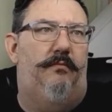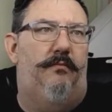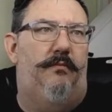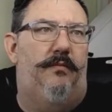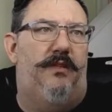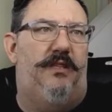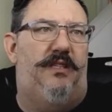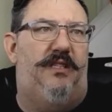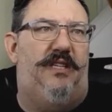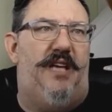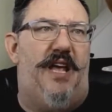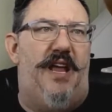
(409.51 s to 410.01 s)

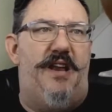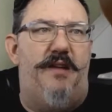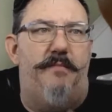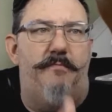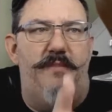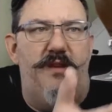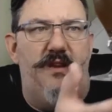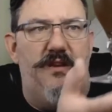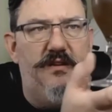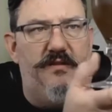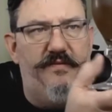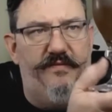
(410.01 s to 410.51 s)

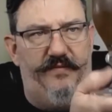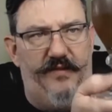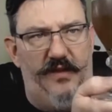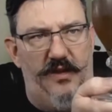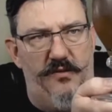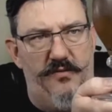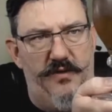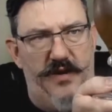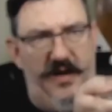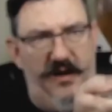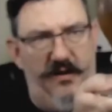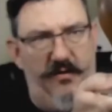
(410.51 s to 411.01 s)
sediment
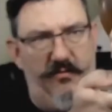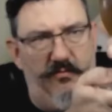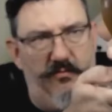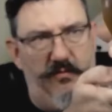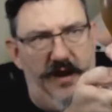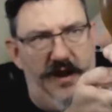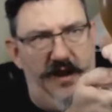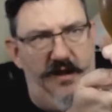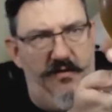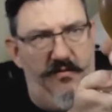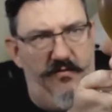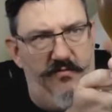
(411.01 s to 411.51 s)
floating
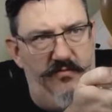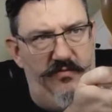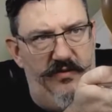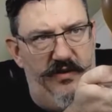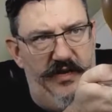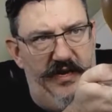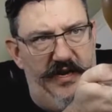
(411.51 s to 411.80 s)
around.